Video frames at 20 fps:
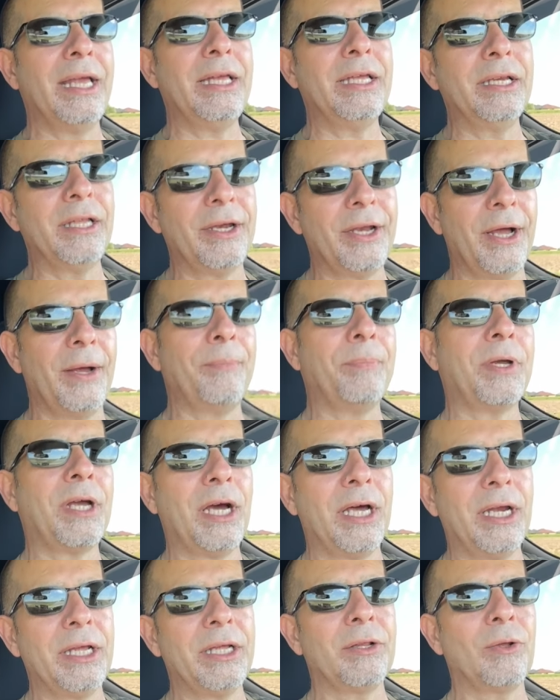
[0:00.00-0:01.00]
ended up
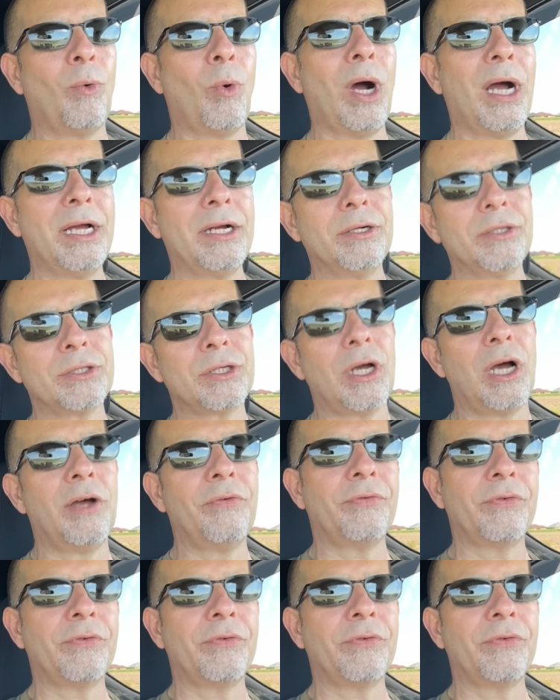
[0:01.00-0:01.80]
cutting the wires off